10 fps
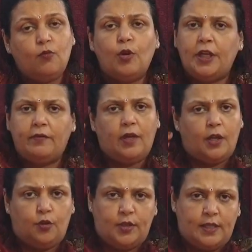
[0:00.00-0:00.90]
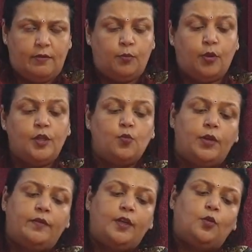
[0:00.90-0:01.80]
Whatever are your 7 points,
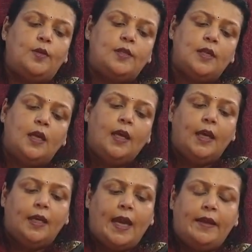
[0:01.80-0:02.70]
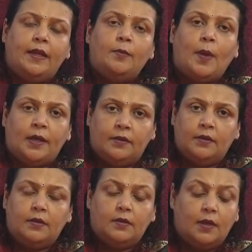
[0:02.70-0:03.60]
what we do is caring partner,